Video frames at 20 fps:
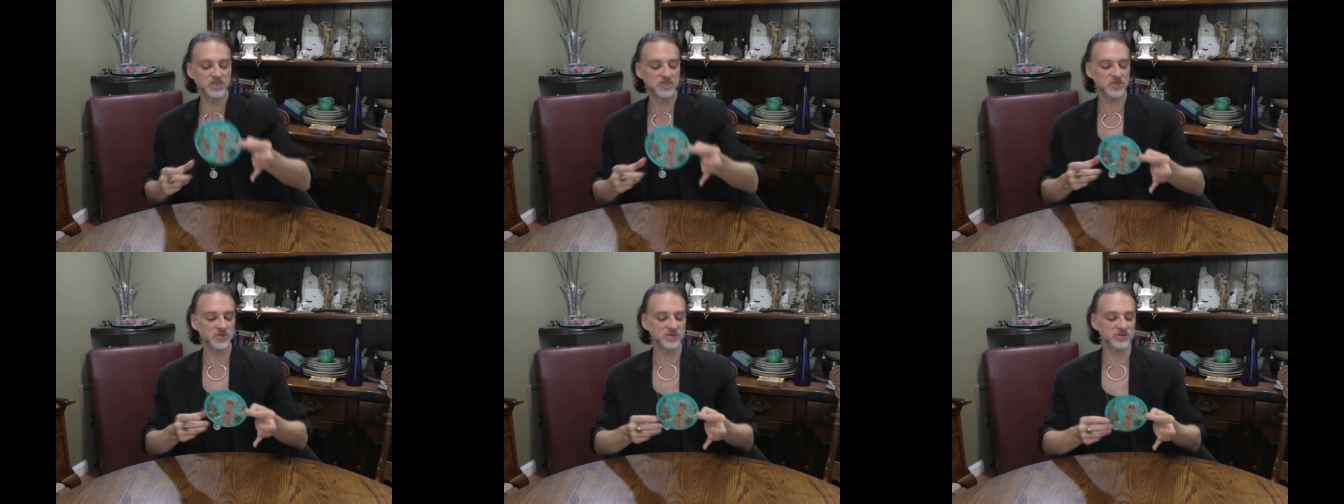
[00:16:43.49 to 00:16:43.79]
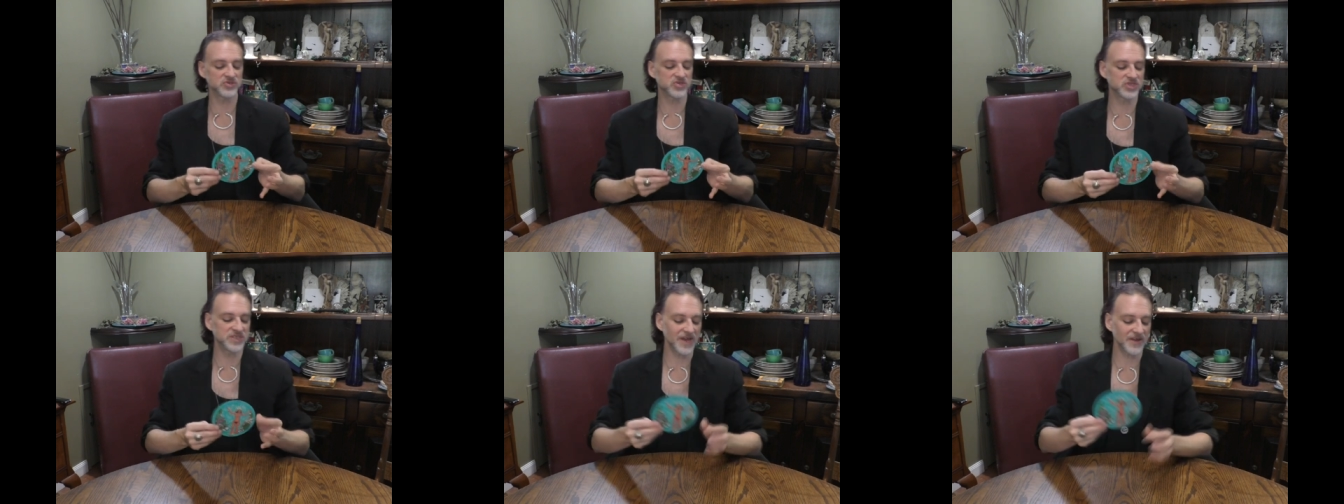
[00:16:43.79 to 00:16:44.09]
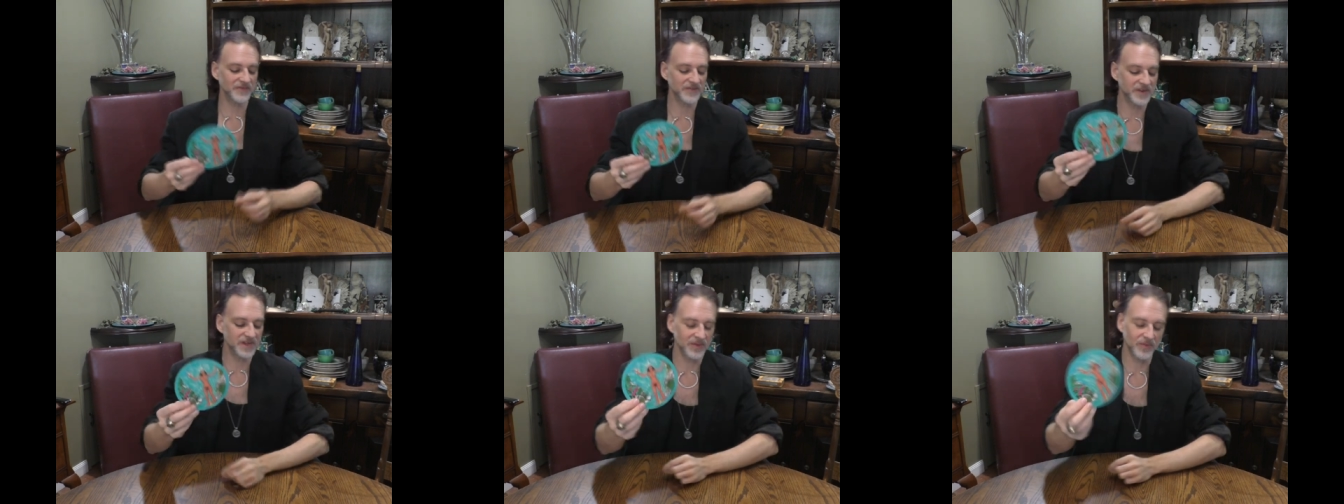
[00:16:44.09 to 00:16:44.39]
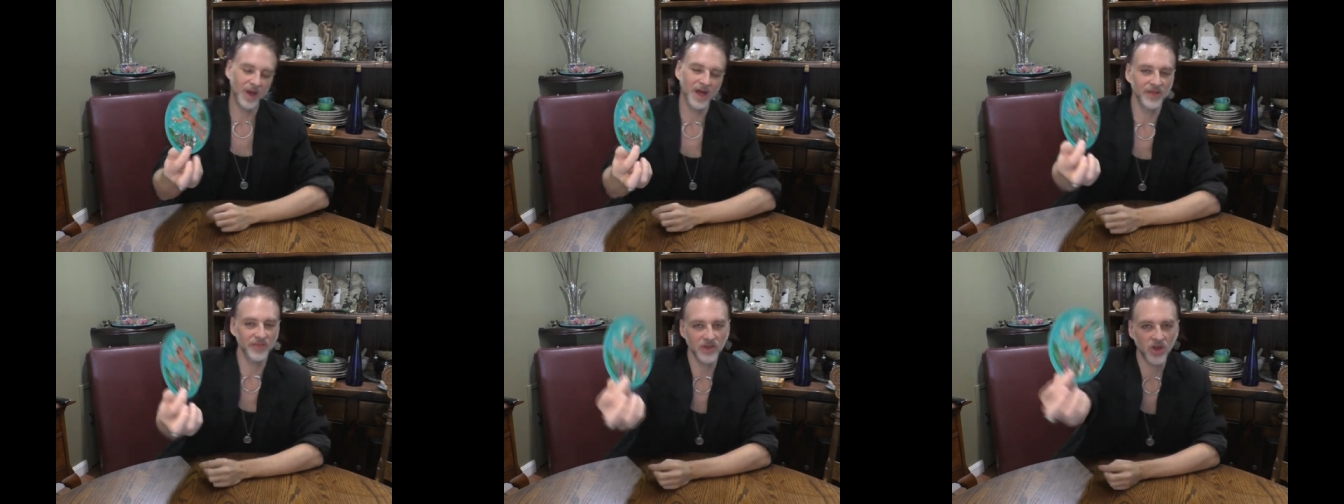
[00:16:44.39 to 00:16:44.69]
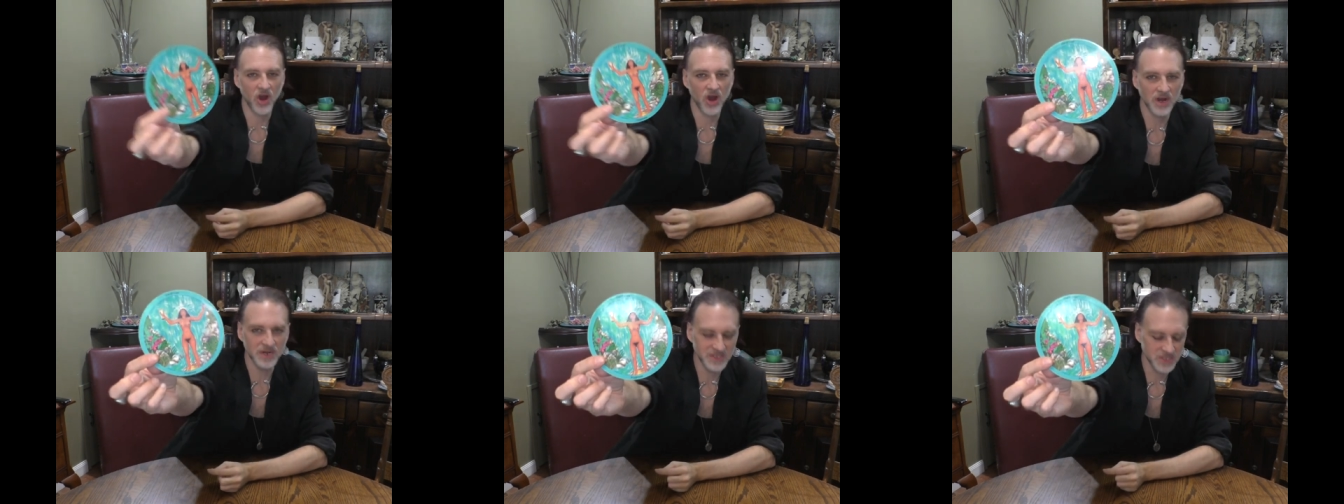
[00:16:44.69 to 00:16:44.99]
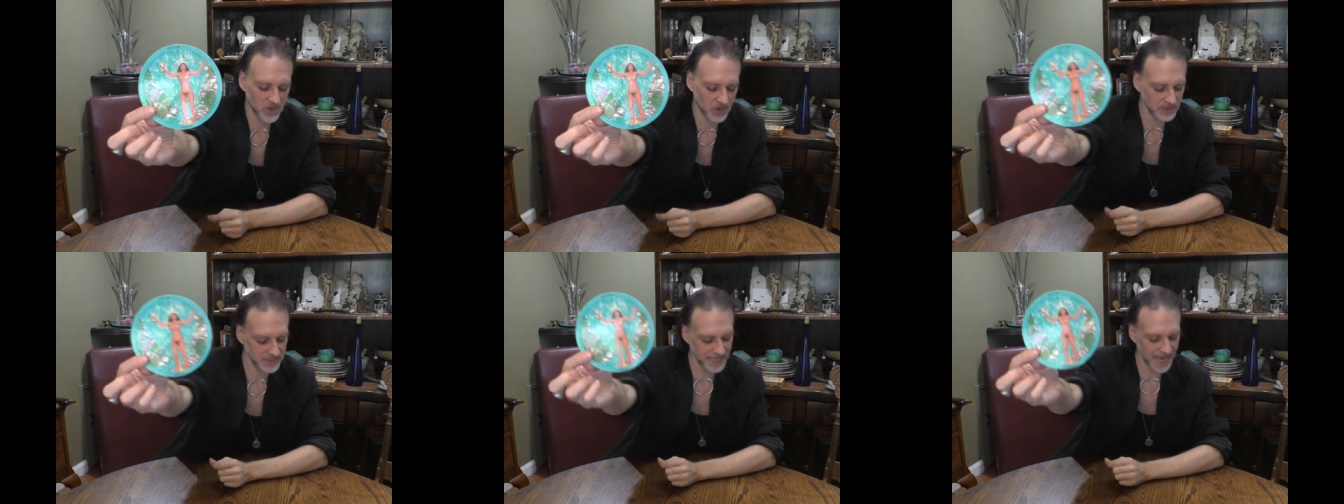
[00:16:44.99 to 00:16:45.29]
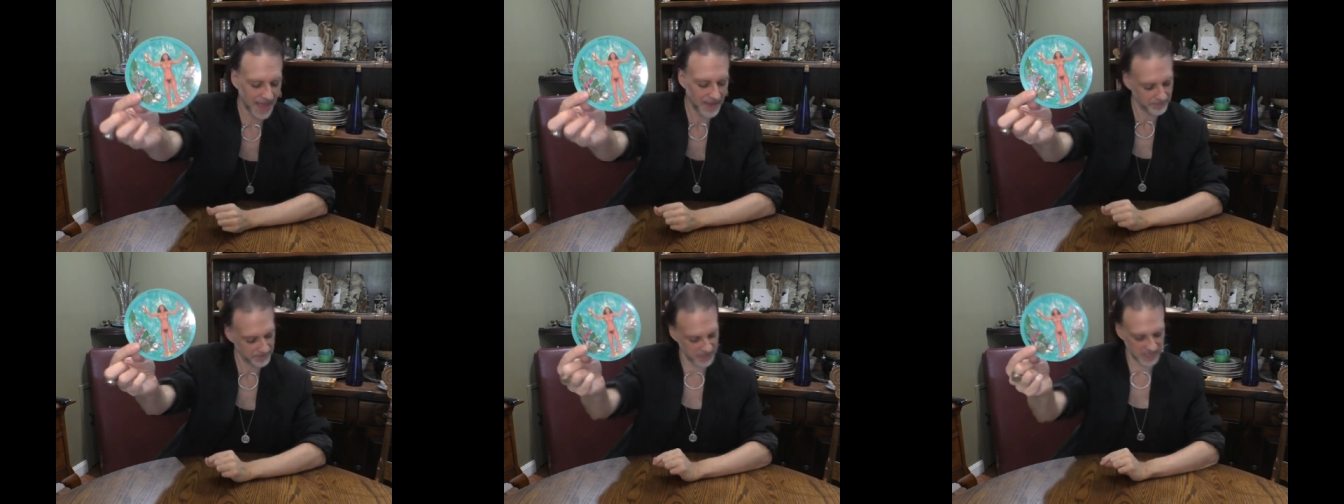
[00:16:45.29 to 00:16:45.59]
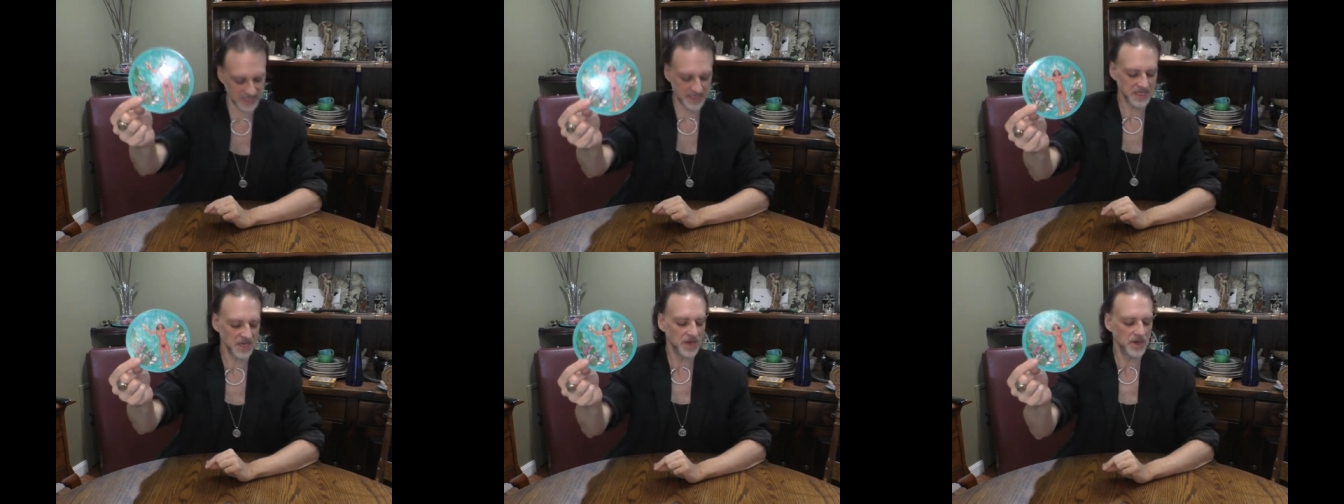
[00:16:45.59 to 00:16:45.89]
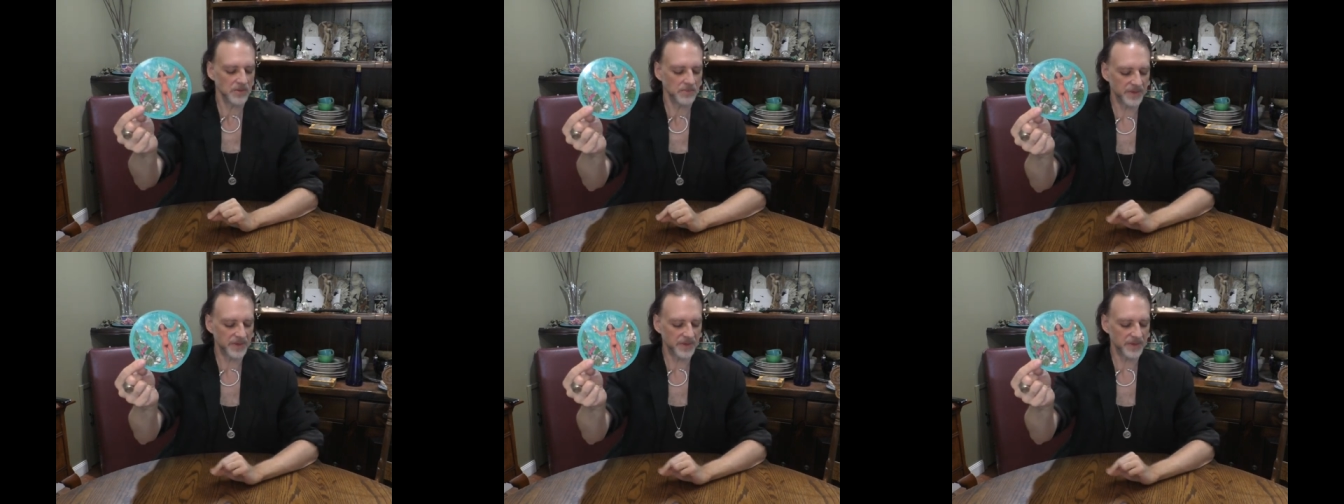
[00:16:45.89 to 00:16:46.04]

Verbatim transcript: So there's definite, well, the card is called happiness,